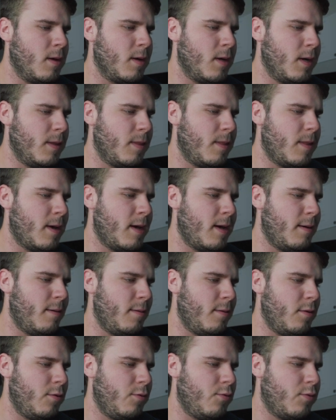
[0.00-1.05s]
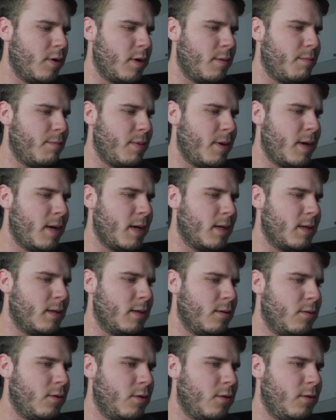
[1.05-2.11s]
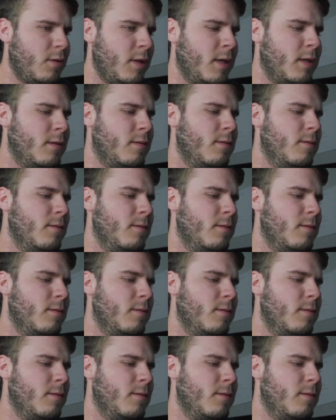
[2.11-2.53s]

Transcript: Cut that, drag it back. They're linked.